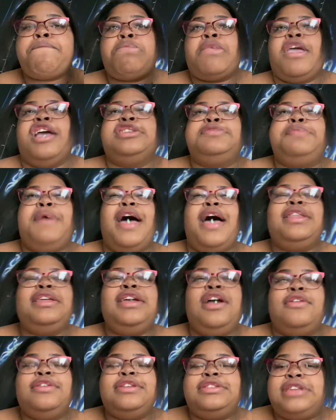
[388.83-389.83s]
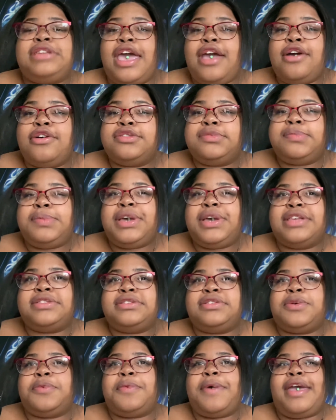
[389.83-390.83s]
It's probably only tangles because
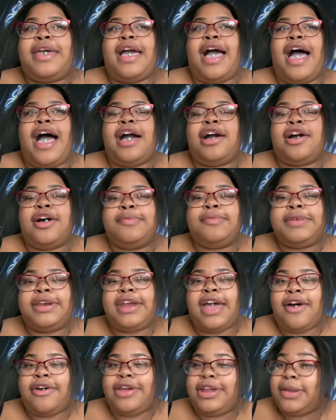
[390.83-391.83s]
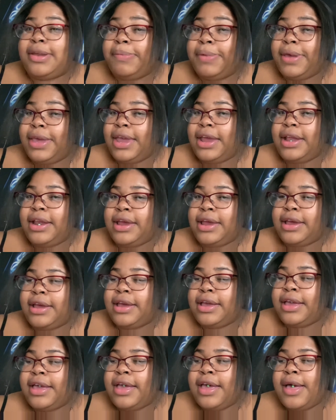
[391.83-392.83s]
of the way I combed it out in the
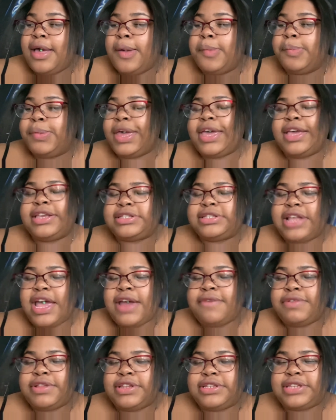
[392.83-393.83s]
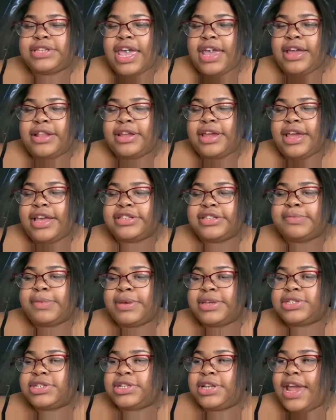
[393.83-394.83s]
beginning. But it's not really tangling as
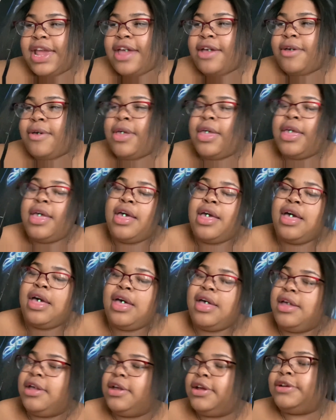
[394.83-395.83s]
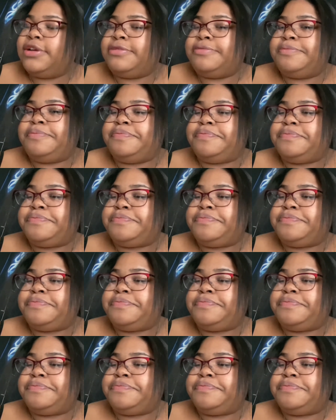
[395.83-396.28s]
much now. Um,